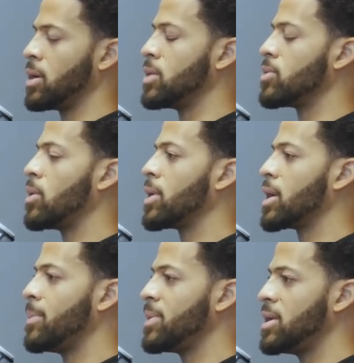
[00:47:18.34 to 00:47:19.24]

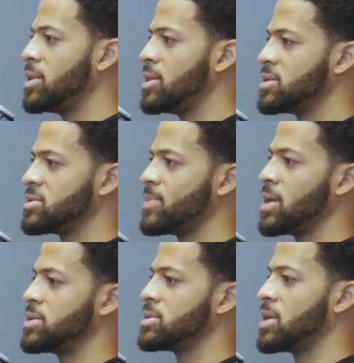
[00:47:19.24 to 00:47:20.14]
growing up in this
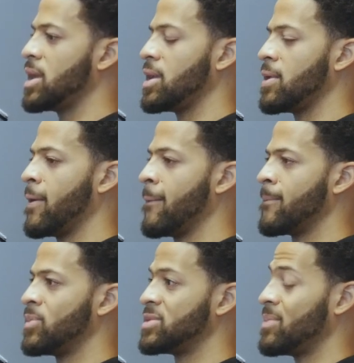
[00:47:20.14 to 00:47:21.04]
space and
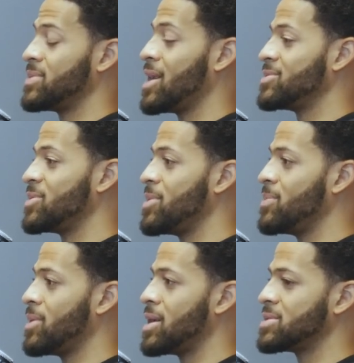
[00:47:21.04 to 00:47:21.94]
sometimes when
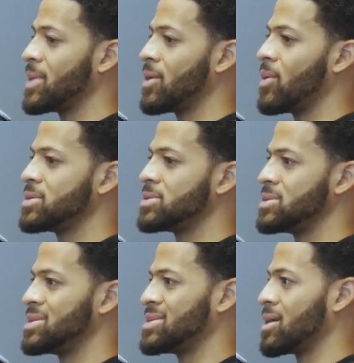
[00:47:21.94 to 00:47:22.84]
people ask me
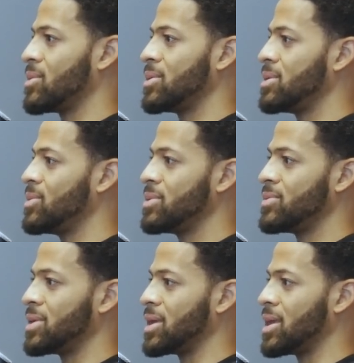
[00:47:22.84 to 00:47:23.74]
questions it's like, well, you
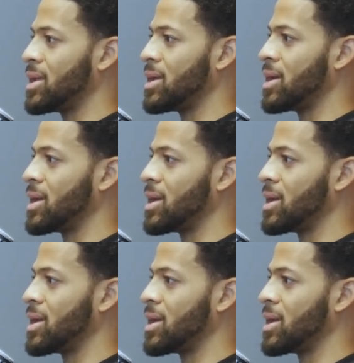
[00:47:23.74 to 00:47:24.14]
wouldn't really get it.